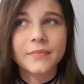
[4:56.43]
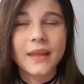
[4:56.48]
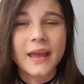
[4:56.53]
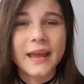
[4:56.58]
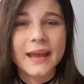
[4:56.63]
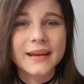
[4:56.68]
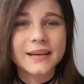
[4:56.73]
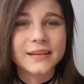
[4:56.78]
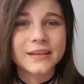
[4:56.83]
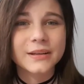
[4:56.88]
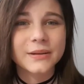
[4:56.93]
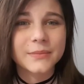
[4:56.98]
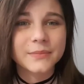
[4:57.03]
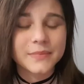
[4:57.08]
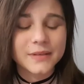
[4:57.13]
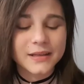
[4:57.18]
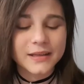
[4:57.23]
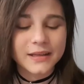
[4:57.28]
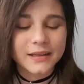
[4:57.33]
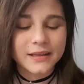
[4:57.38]
i ended up
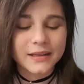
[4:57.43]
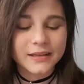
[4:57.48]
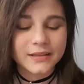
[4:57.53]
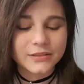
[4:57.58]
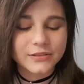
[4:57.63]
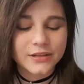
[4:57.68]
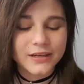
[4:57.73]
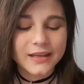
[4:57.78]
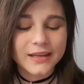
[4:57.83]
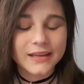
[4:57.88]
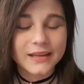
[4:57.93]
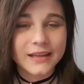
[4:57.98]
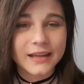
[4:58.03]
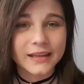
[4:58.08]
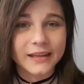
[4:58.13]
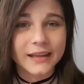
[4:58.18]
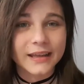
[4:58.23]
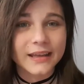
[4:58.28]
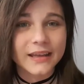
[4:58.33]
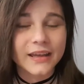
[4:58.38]
drinking that
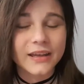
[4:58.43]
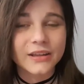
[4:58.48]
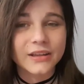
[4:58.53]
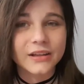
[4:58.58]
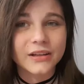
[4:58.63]
like